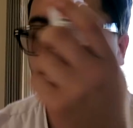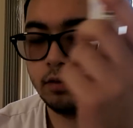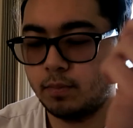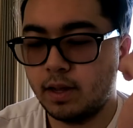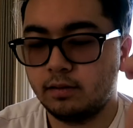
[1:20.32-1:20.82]

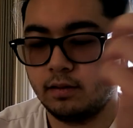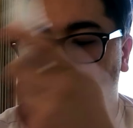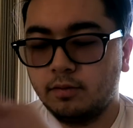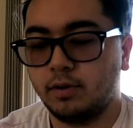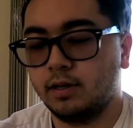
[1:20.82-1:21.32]
So
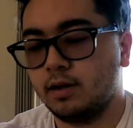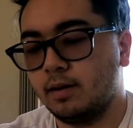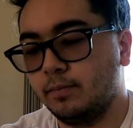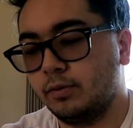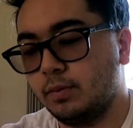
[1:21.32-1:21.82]
basically what it
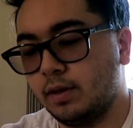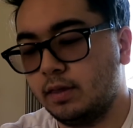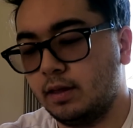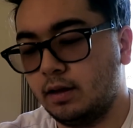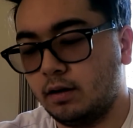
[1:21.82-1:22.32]
comes with
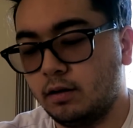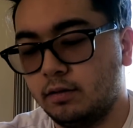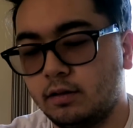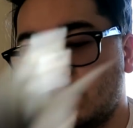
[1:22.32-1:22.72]
or the